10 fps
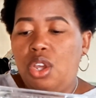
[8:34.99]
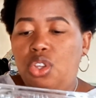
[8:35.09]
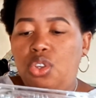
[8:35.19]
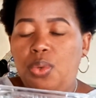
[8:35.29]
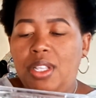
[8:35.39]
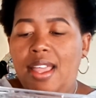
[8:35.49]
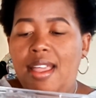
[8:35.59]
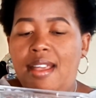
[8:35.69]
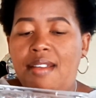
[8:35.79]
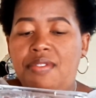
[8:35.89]
you will
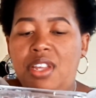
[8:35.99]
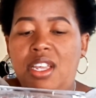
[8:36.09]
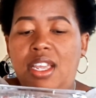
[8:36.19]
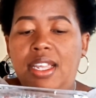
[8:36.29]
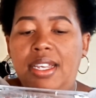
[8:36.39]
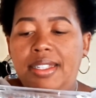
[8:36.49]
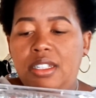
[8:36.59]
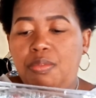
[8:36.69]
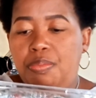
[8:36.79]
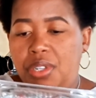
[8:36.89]
have a
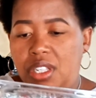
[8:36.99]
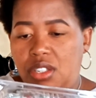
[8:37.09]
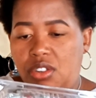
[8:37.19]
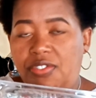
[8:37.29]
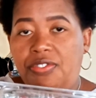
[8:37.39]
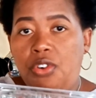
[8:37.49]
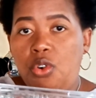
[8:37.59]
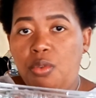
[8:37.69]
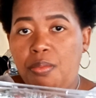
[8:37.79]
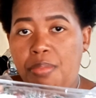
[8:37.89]
little piece of
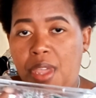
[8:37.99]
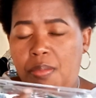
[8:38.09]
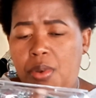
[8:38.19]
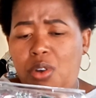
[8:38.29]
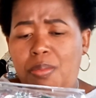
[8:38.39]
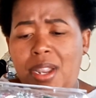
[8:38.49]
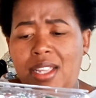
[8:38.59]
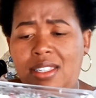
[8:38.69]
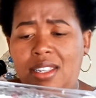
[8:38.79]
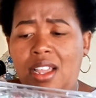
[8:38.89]
foam paper or
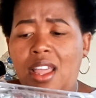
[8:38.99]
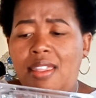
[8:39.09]
plastic